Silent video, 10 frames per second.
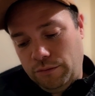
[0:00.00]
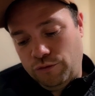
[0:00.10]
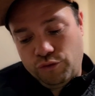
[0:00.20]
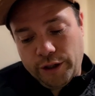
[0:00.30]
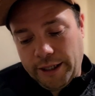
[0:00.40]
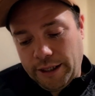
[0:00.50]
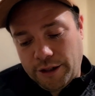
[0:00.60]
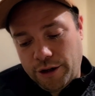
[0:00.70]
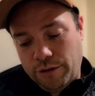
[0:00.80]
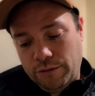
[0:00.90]
Really
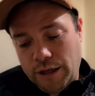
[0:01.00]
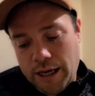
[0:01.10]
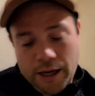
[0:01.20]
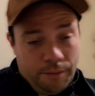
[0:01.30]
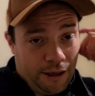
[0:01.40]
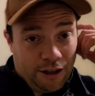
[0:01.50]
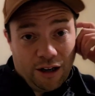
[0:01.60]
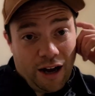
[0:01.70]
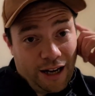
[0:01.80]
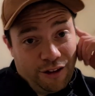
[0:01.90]
do. And I
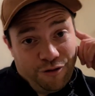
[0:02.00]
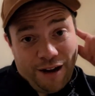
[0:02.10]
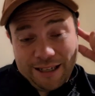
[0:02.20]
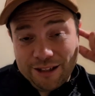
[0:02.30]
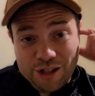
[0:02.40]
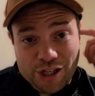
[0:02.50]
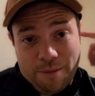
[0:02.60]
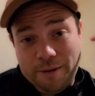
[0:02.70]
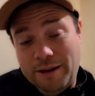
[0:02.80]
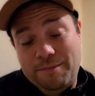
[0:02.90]
like the fact that
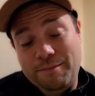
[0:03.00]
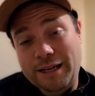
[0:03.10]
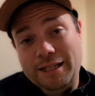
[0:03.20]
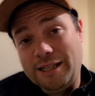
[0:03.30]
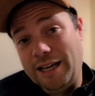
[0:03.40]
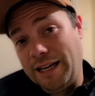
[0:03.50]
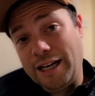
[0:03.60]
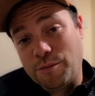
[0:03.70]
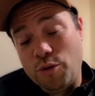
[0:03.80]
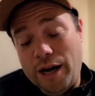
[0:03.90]
Skippy means he can
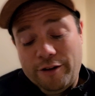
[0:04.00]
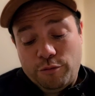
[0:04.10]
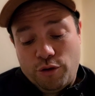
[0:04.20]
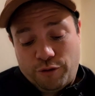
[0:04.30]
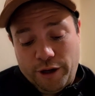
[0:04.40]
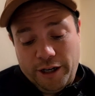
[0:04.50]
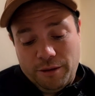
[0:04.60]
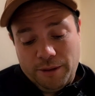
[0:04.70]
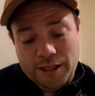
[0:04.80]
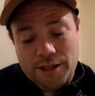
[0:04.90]
have more
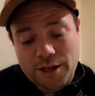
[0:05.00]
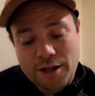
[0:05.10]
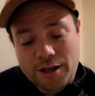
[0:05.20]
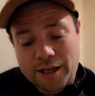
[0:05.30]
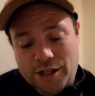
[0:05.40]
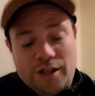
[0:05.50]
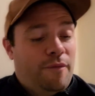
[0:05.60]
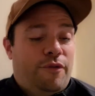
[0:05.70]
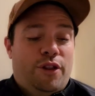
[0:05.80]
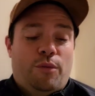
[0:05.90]
freedom. It's
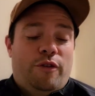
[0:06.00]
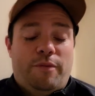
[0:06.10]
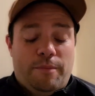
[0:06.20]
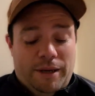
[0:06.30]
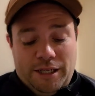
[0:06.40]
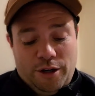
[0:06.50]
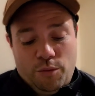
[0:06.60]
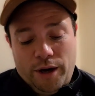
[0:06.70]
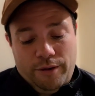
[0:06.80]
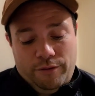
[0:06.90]
something that we've been missing and
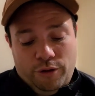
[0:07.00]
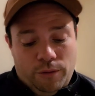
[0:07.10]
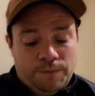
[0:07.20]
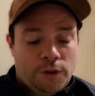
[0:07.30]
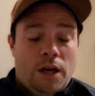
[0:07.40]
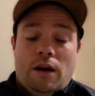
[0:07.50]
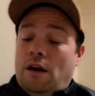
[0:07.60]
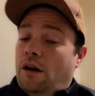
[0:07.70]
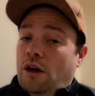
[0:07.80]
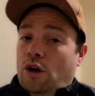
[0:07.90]
waiting for.
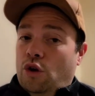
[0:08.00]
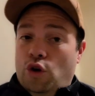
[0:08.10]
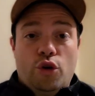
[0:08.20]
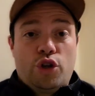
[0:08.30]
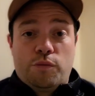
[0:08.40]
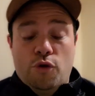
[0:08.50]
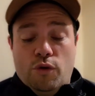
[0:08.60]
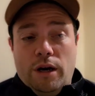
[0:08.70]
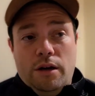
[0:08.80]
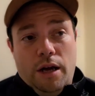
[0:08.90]
Lucas
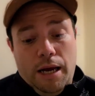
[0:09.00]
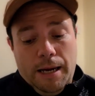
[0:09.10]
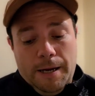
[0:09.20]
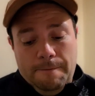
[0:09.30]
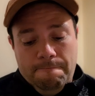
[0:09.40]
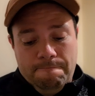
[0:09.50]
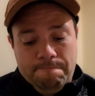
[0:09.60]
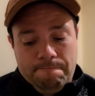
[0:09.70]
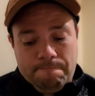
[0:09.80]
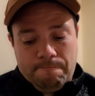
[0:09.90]
Moura,
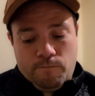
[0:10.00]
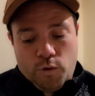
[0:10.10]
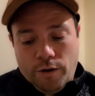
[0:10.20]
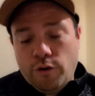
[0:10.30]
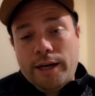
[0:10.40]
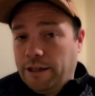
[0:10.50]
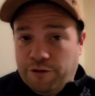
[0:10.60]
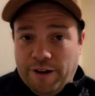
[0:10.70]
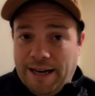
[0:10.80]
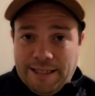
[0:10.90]
I thought he had a
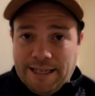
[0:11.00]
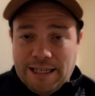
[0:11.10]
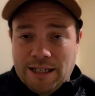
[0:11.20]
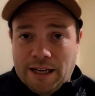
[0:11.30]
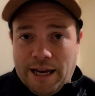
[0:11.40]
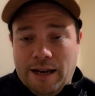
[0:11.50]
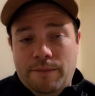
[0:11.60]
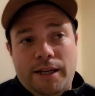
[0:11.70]
fairly decent game.